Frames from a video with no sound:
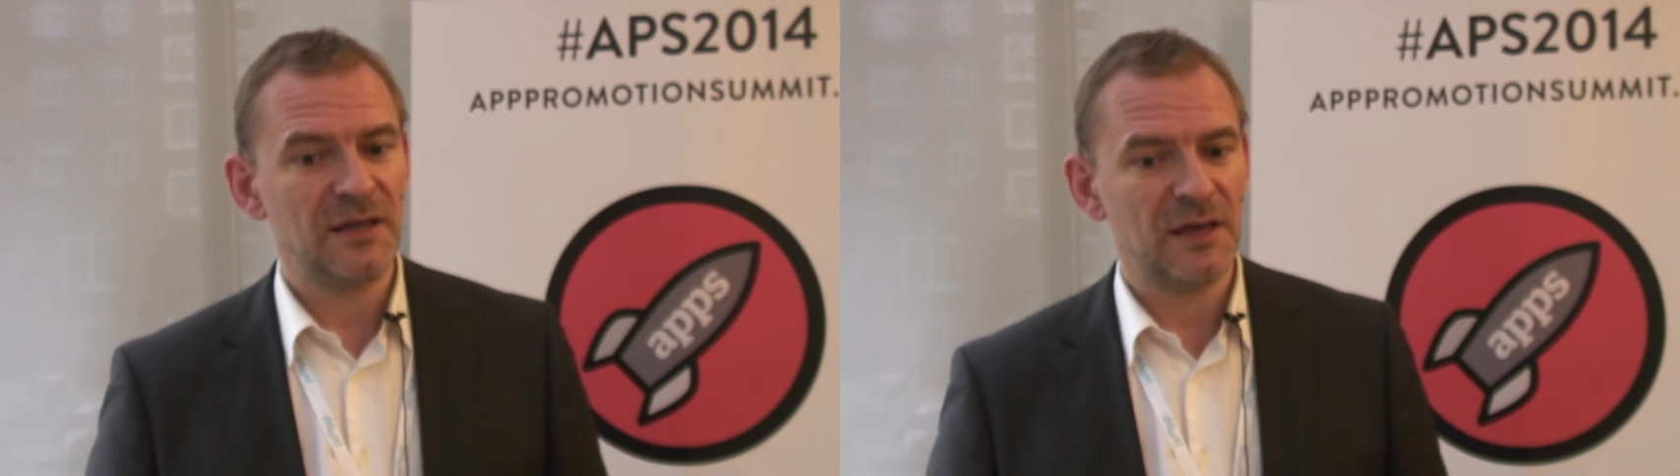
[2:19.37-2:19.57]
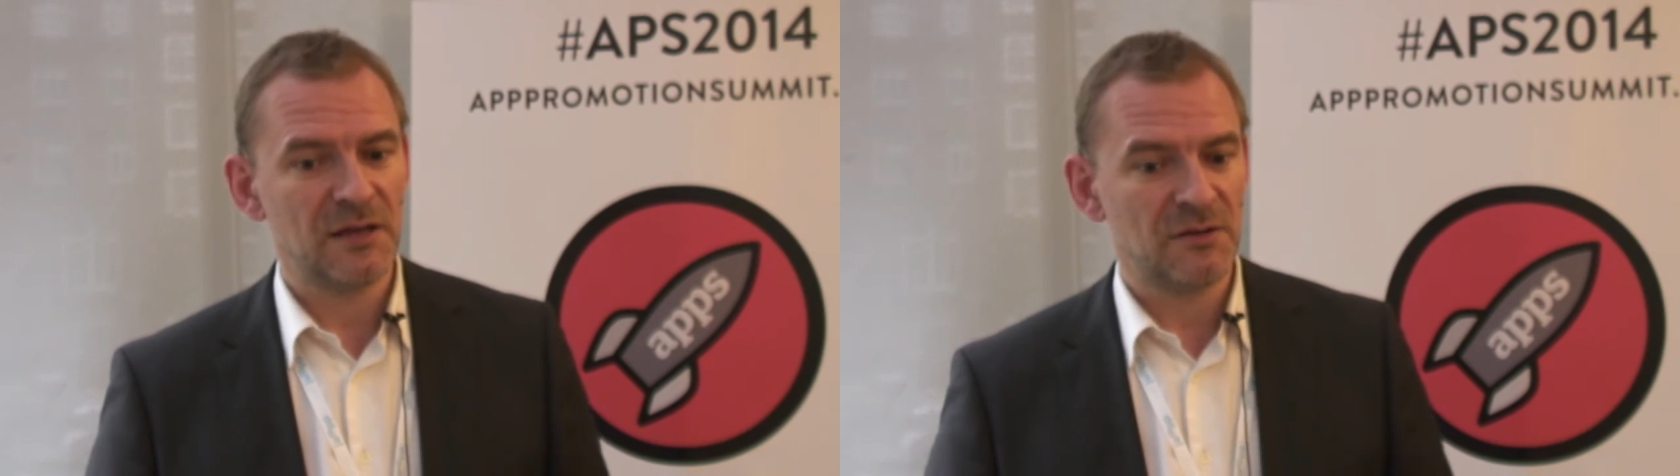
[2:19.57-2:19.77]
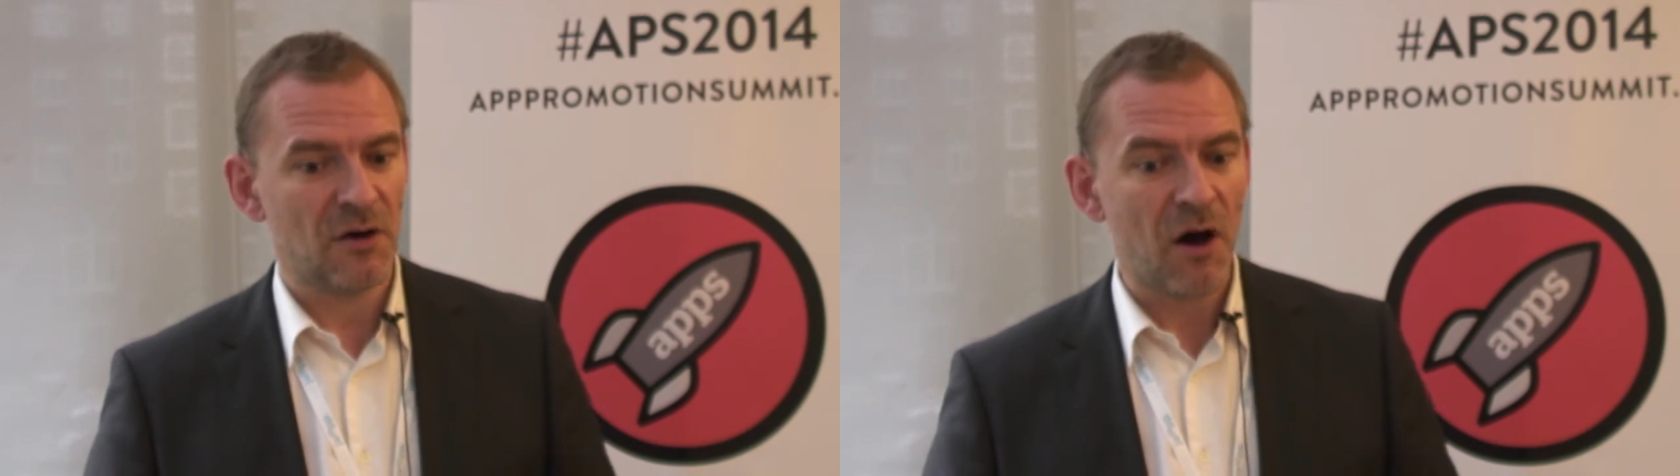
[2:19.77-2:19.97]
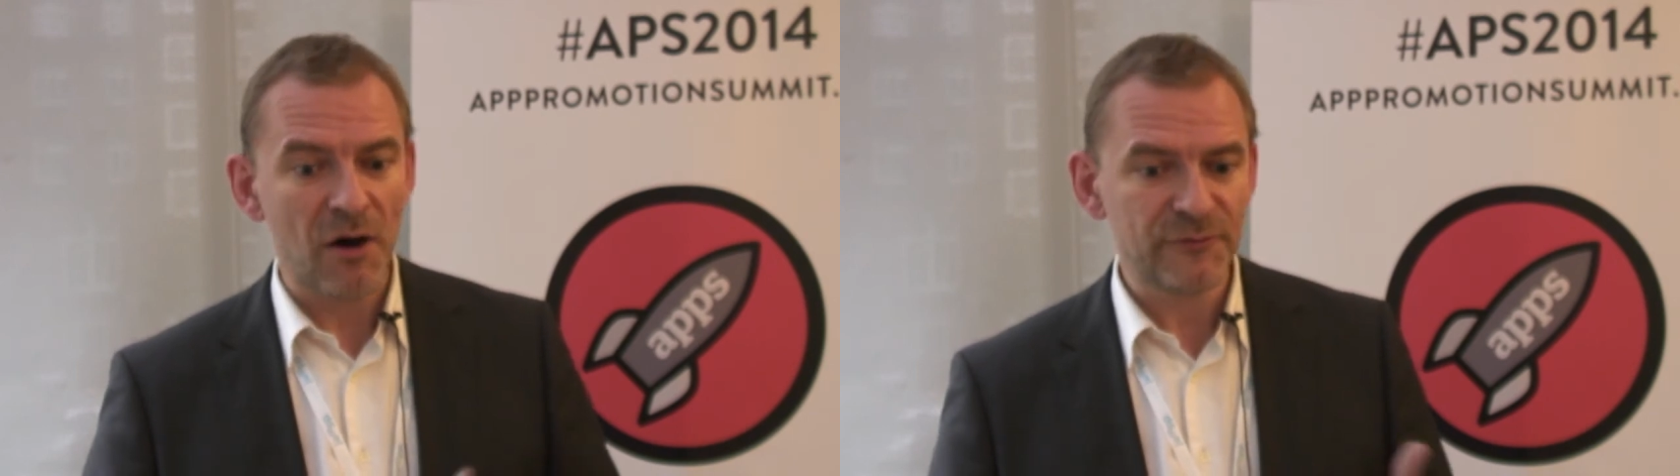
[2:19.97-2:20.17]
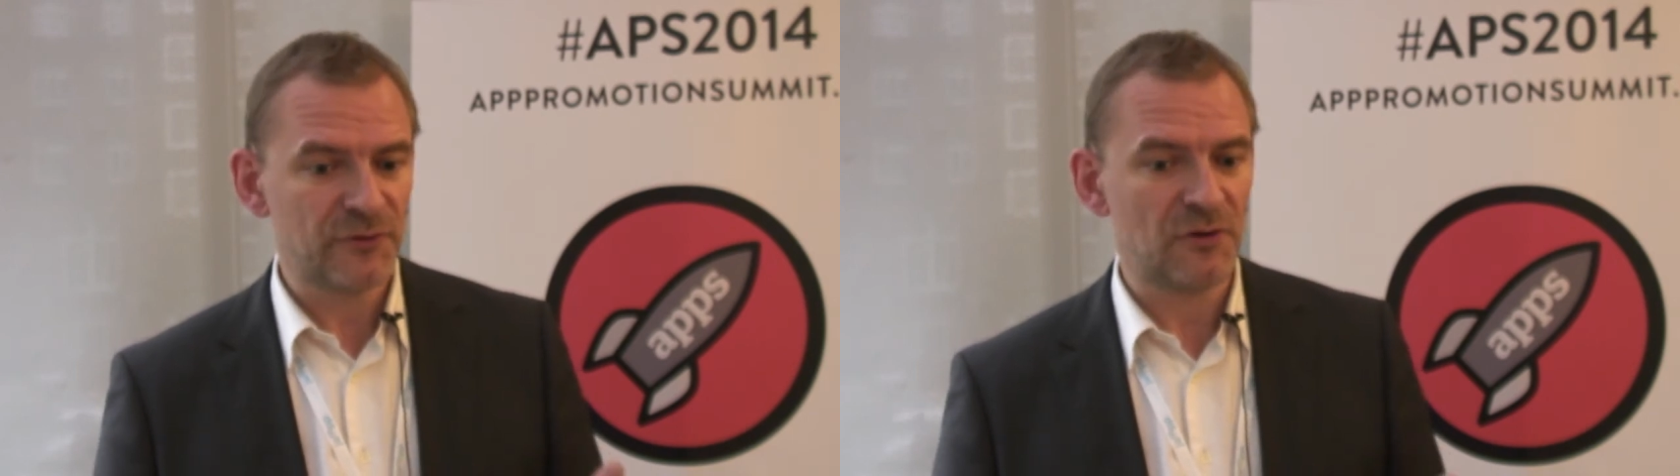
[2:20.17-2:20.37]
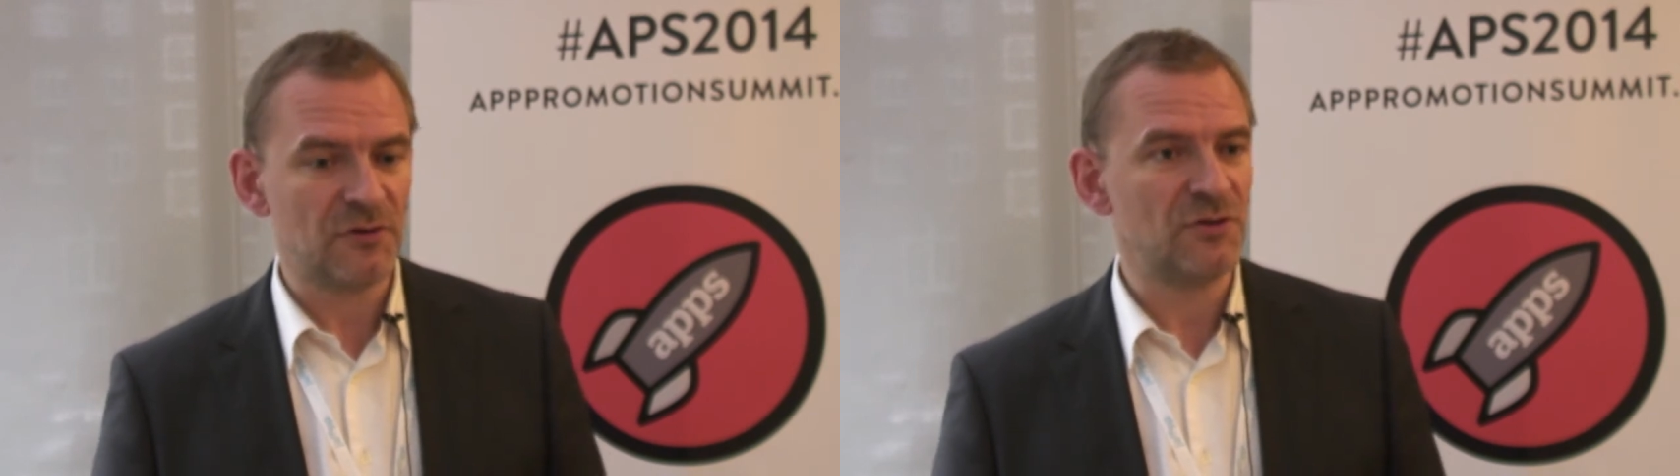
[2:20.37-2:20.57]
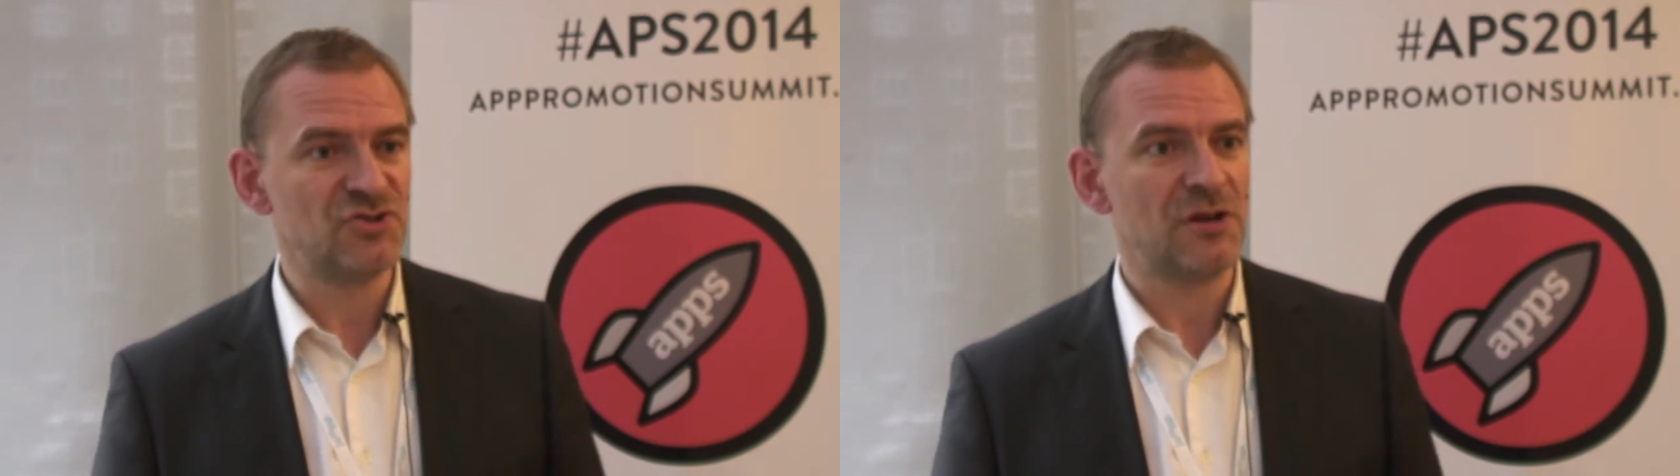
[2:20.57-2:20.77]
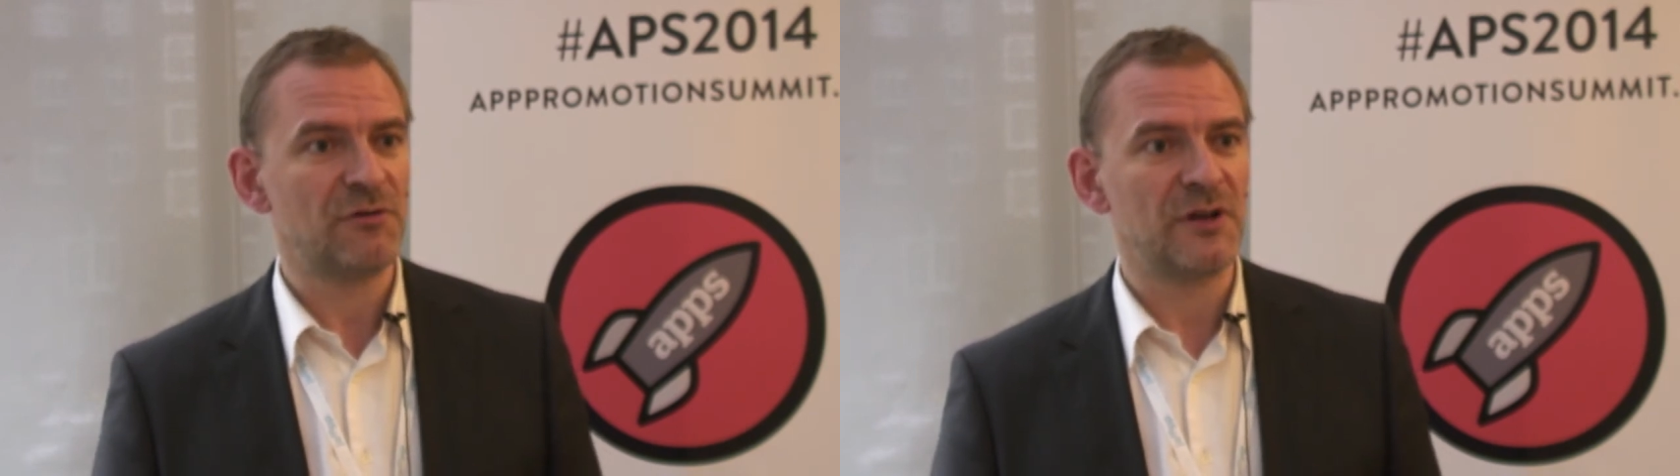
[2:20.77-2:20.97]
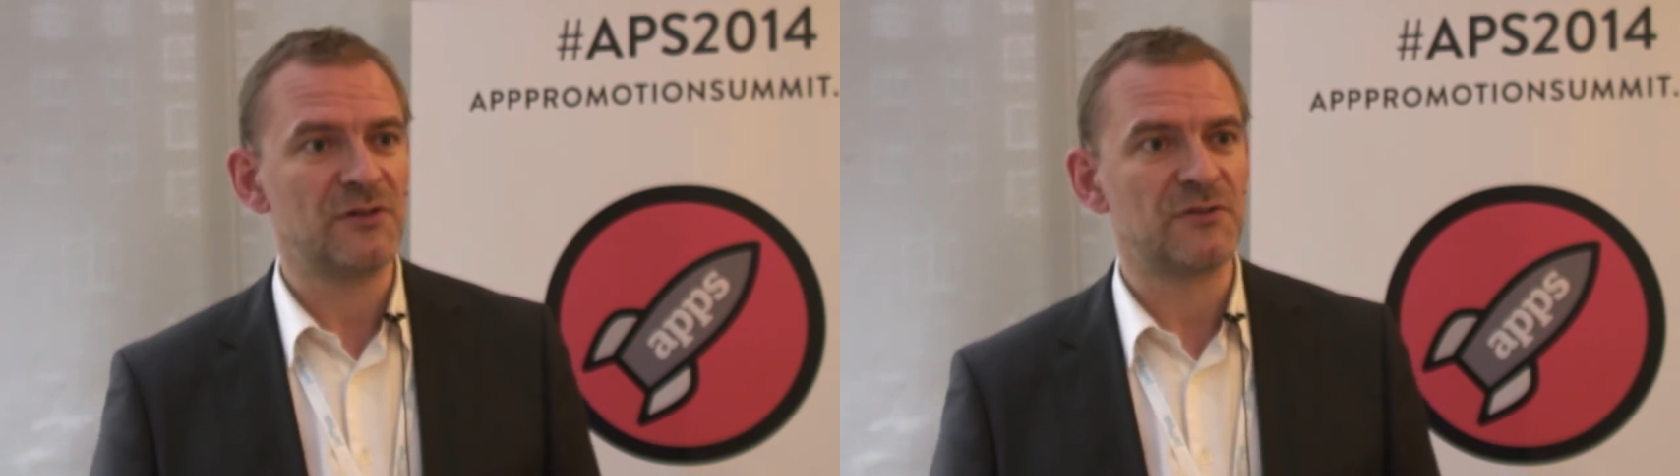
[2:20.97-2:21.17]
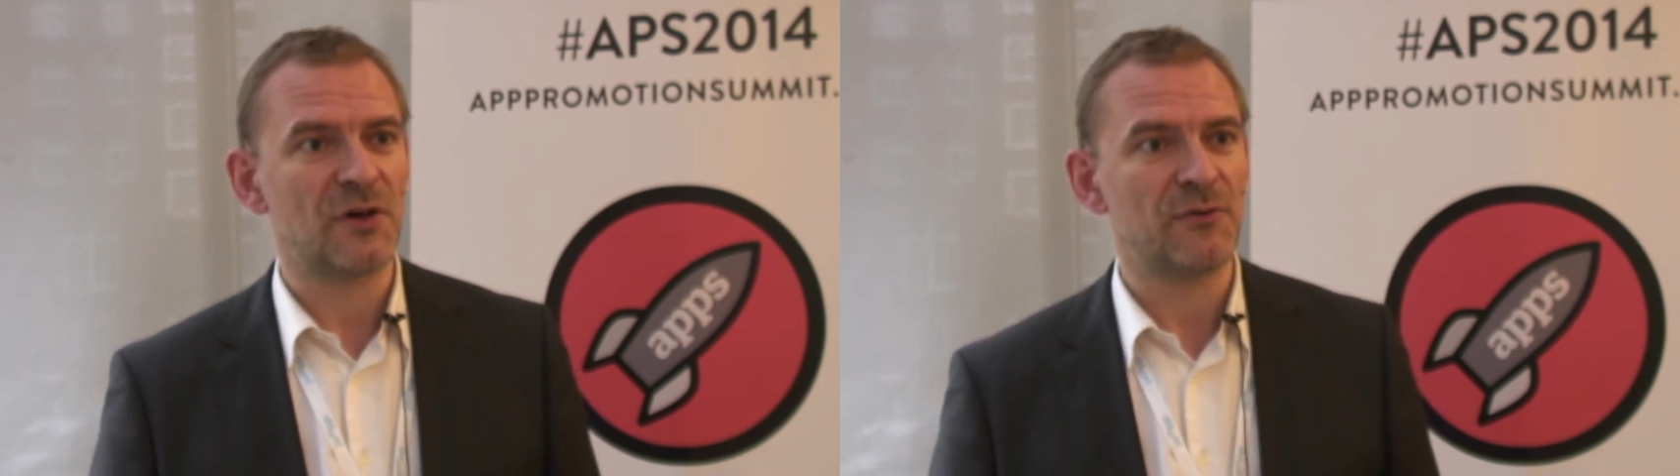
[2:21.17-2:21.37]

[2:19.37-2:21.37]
and often generates